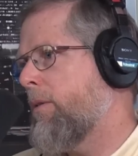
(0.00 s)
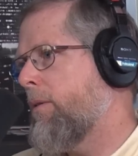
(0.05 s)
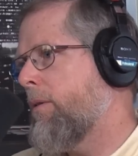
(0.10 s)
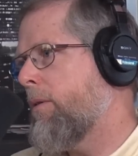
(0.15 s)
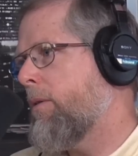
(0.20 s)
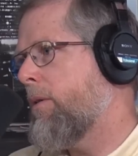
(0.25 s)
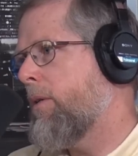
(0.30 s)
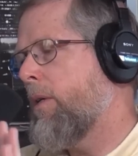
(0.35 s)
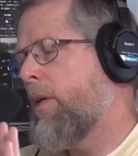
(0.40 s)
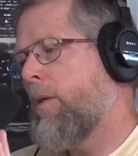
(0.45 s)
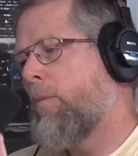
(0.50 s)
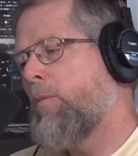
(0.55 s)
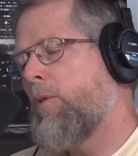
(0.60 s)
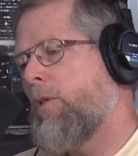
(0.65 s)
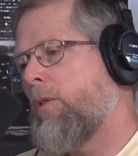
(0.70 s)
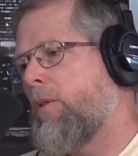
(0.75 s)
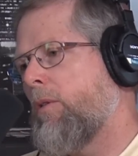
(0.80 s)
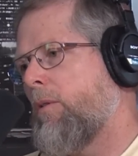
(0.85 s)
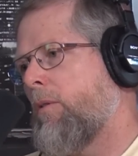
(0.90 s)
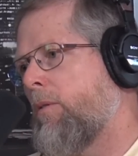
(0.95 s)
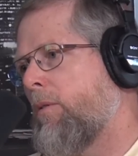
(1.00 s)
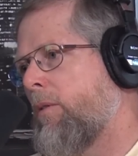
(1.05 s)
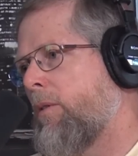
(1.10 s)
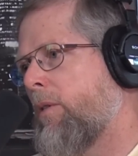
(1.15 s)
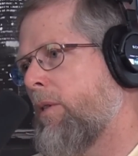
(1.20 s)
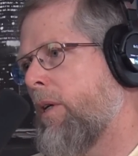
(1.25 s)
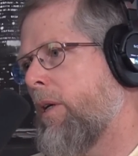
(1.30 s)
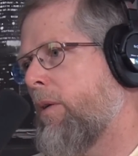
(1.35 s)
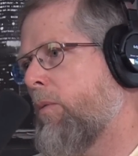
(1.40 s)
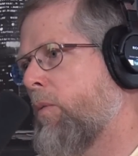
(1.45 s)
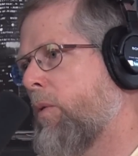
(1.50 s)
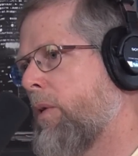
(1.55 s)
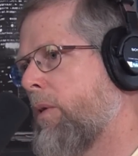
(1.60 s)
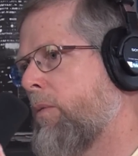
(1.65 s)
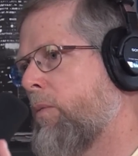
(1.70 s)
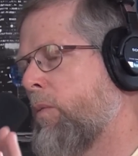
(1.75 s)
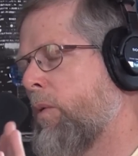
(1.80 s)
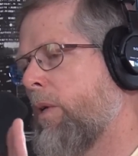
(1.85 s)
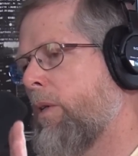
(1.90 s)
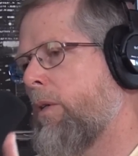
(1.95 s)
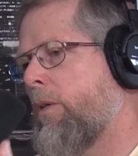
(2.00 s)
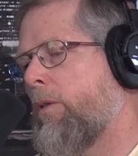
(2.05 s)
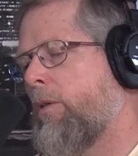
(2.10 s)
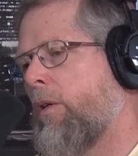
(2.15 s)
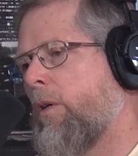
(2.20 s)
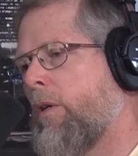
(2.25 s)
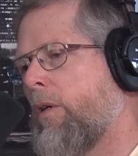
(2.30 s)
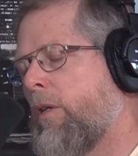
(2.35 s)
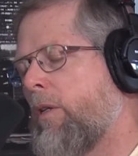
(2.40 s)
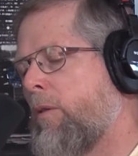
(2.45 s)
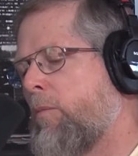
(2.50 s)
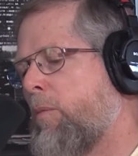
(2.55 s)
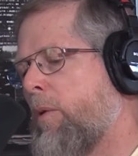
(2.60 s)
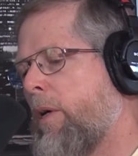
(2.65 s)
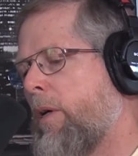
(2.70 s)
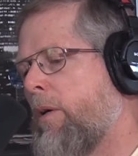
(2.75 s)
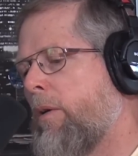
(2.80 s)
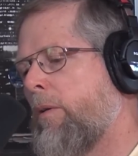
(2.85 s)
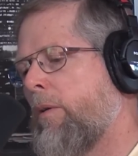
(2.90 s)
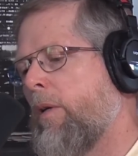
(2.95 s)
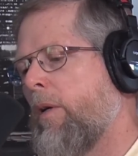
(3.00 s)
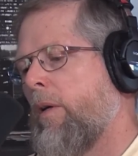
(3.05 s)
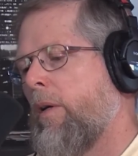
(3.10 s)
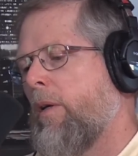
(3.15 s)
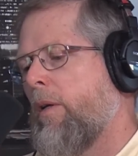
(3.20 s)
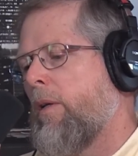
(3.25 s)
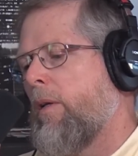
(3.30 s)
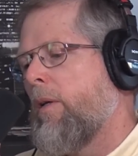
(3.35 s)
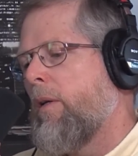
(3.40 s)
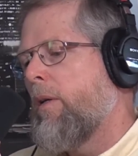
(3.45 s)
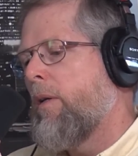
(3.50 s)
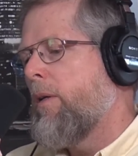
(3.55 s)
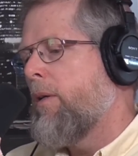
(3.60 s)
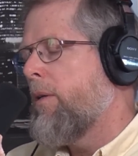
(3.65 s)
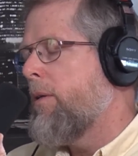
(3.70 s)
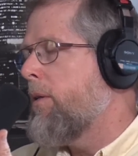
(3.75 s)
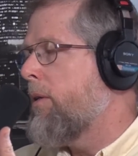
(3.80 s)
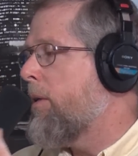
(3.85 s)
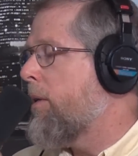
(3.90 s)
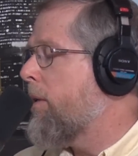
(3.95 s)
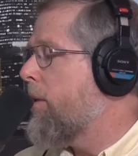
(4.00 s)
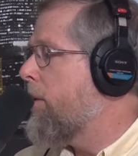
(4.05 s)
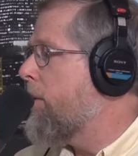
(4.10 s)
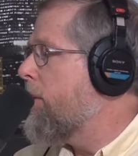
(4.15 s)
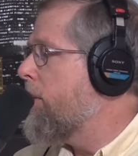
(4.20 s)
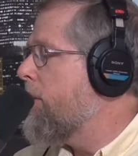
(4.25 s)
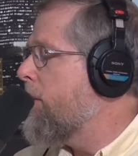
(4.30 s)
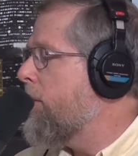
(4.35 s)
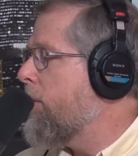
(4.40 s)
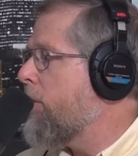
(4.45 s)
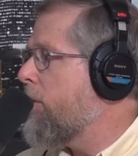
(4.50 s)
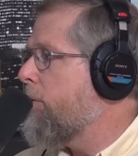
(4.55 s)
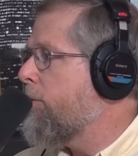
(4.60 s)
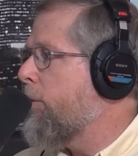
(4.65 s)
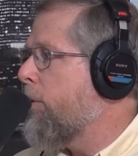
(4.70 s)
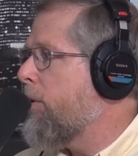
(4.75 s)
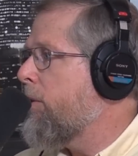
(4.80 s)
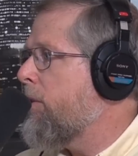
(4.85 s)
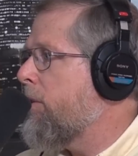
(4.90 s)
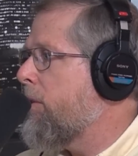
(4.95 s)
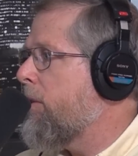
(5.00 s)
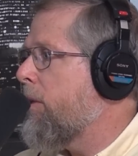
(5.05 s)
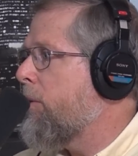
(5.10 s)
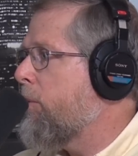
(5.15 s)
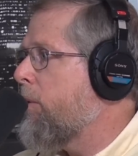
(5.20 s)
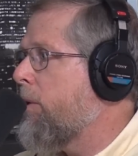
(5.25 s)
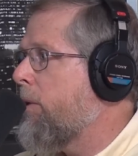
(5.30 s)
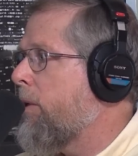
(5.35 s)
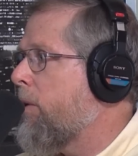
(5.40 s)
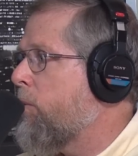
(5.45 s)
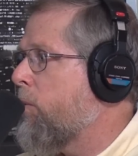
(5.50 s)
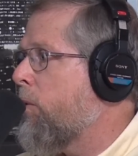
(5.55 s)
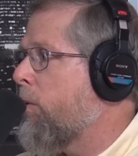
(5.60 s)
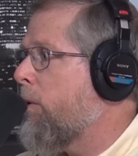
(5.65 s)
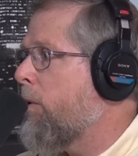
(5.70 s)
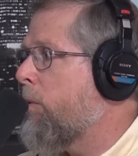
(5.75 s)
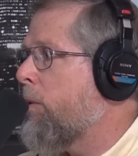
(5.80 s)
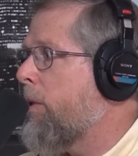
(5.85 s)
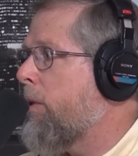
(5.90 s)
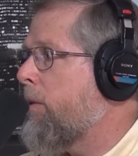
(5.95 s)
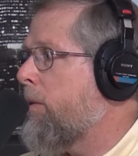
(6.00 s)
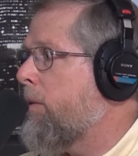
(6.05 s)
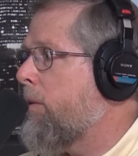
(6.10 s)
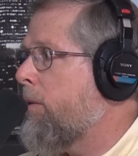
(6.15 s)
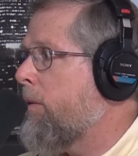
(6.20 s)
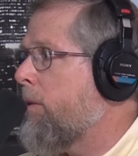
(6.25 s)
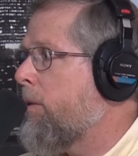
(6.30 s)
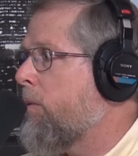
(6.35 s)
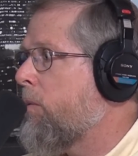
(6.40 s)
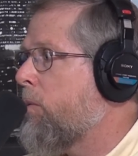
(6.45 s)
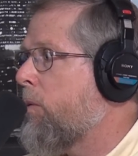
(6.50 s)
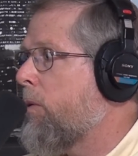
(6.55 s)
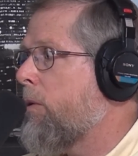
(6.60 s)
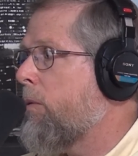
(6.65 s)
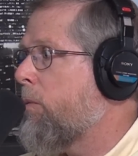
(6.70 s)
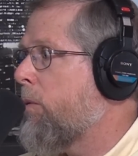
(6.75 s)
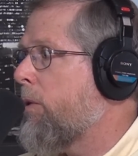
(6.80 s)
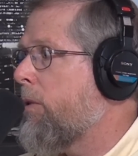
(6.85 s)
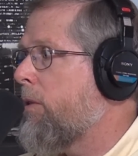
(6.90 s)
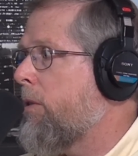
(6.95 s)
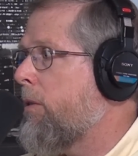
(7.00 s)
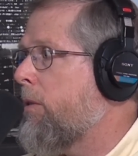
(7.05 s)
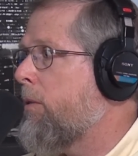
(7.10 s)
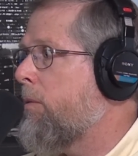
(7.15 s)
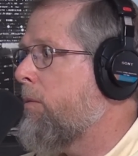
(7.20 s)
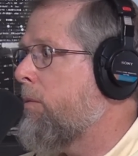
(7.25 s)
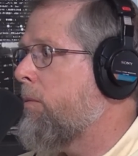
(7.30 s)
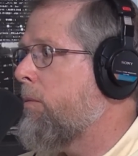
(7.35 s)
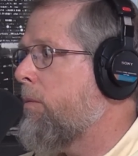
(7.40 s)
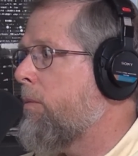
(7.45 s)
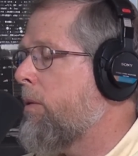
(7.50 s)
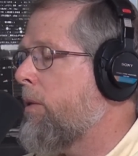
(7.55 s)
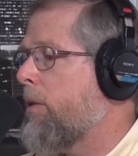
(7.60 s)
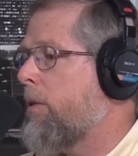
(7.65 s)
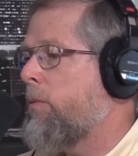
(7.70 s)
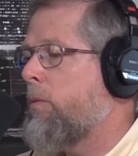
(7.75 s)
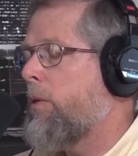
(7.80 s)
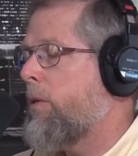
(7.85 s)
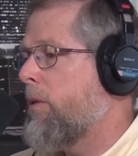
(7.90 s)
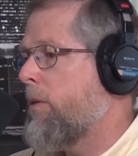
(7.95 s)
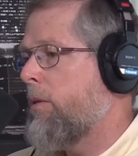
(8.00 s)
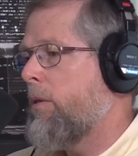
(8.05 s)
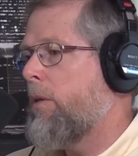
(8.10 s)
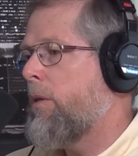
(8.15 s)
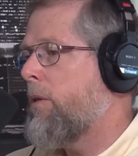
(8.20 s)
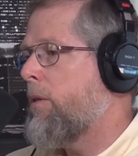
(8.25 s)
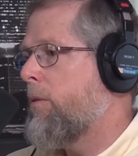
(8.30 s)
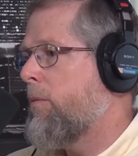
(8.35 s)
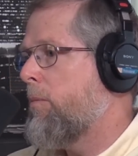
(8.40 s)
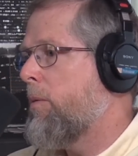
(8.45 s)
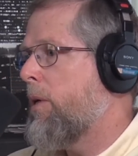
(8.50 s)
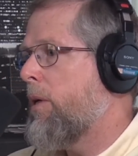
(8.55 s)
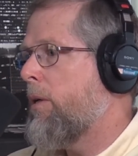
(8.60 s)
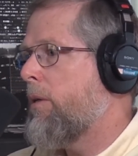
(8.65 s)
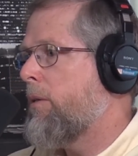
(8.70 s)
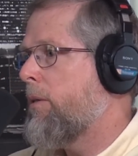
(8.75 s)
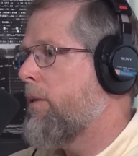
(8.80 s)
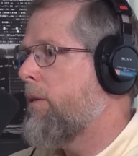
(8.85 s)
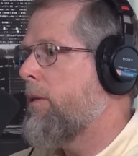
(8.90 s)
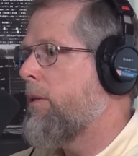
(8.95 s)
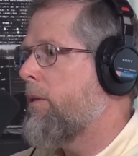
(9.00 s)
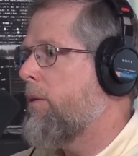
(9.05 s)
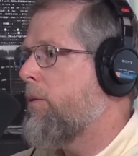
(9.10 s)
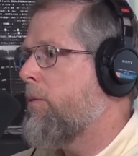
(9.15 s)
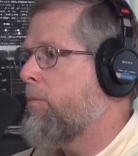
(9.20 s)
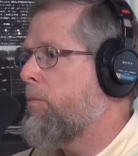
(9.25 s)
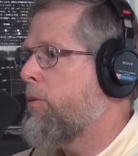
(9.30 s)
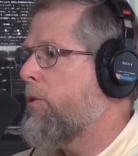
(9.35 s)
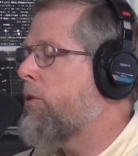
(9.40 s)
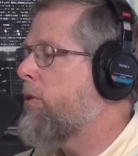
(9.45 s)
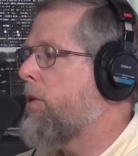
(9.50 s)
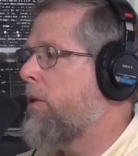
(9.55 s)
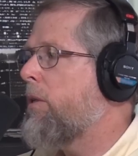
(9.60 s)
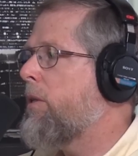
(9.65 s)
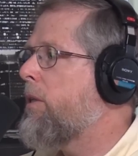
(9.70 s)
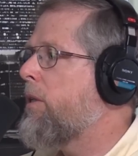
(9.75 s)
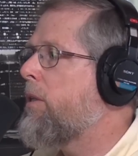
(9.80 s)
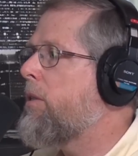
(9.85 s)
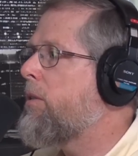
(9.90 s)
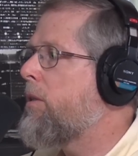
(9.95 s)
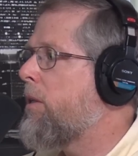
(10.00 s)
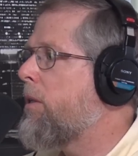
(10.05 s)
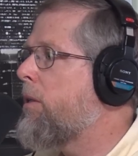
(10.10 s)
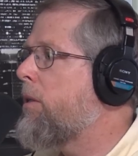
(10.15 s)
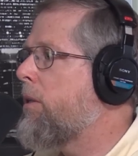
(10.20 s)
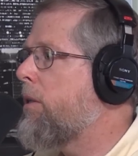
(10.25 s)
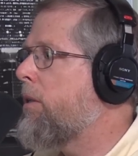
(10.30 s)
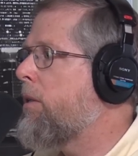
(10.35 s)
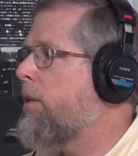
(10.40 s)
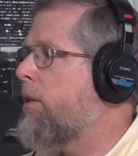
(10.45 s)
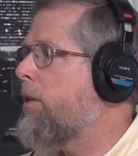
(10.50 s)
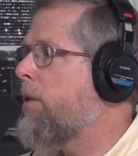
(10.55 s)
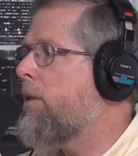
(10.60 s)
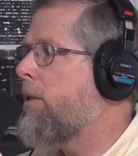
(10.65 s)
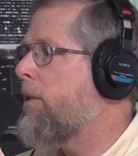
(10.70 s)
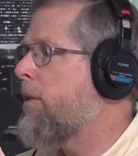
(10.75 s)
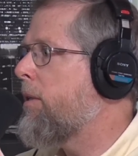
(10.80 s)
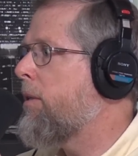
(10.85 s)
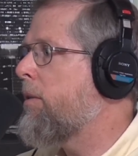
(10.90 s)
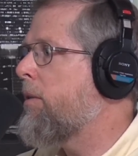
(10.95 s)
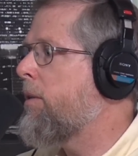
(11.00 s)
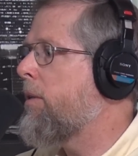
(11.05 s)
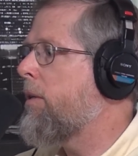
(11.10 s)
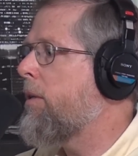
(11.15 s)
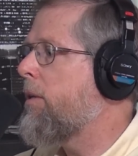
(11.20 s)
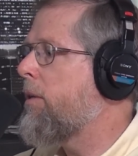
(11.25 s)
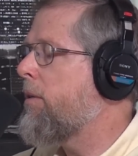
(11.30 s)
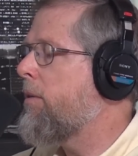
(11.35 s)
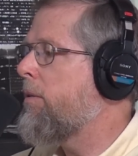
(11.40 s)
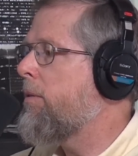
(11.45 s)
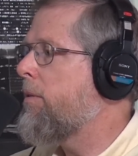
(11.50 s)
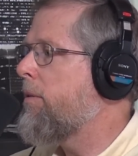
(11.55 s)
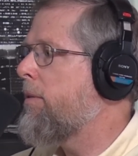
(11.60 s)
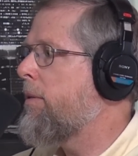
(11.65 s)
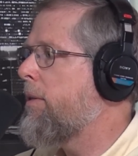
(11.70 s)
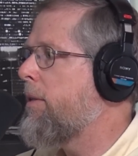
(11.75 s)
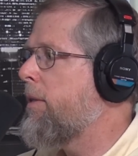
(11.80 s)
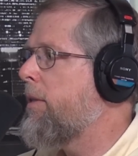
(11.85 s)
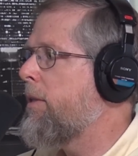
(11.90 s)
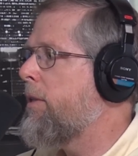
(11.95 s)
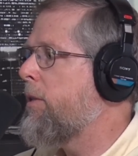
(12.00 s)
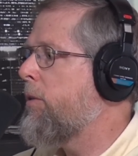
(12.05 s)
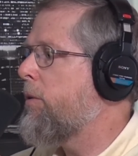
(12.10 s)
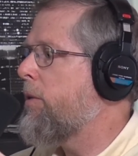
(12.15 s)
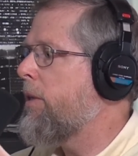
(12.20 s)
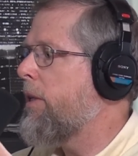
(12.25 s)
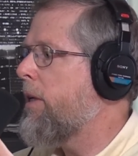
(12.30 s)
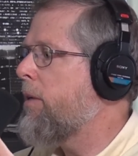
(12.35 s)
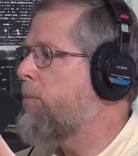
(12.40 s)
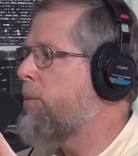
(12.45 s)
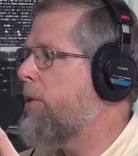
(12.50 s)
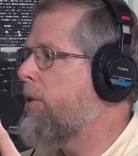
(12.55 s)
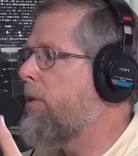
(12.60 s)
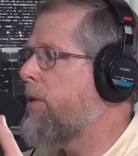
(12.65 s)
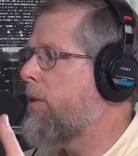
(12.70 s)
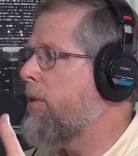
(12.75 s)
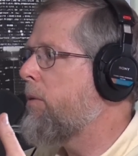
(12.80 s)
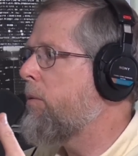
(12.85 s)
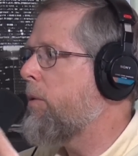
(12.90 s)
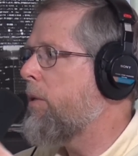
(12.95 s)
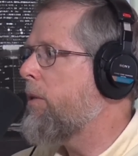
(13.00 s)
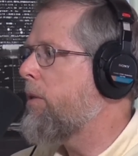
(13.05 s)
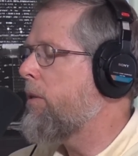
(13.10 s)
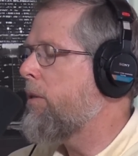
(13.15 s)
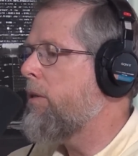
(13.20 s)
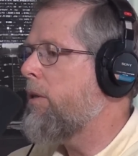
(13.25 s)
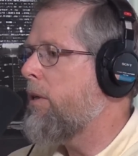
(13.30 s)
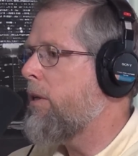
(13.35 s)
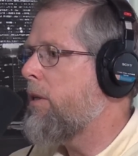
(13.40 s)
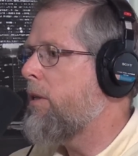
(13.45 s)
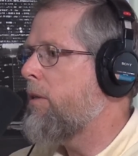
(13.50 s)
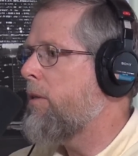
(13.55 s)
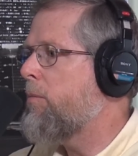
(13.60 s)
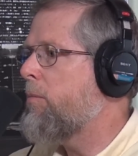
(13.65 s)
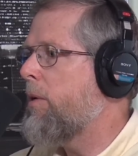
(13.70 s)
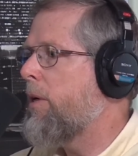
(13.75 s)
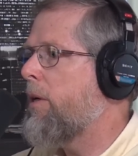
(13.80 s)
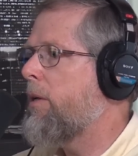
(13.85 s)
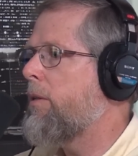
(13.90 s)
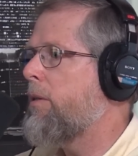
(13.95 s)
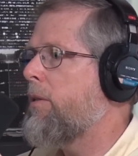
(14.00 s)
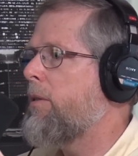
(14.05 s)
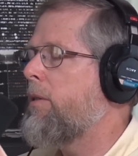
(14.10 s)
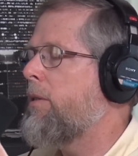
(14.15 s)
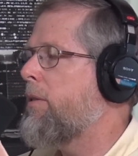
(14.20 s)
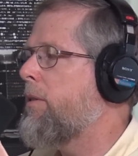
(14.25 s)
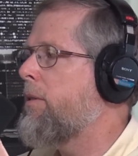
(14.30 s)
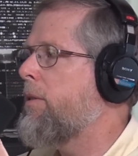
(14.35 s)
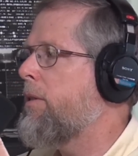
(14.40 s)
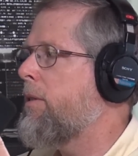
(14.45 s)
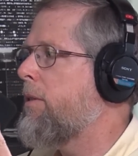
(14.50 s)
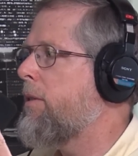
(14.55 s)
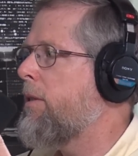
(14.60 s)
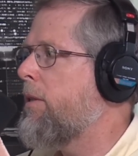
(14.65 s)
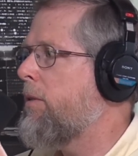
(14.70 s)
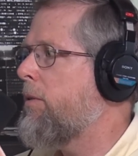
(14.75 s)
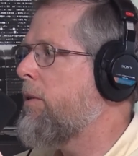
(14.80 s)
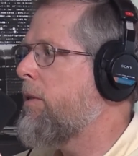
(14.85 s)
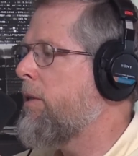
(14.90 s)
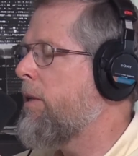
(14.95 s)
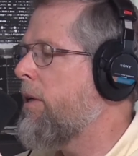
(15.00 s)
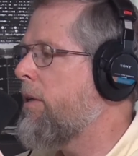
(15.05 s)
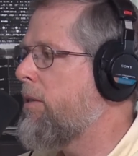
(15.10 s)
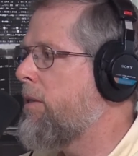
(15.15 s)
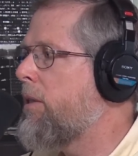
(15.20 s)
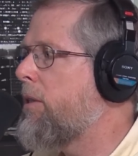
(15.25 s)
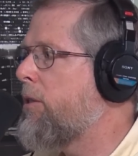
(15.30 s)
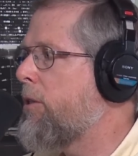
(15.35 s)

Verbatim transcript: Look, I'm just saying whether, whether you're talking about the you know the forces that we were at war with in World War II, where where you're talking about you know Mussolini's Italy uh, in uh, you know in that period, or whether you're talking about the, the you know the Nazi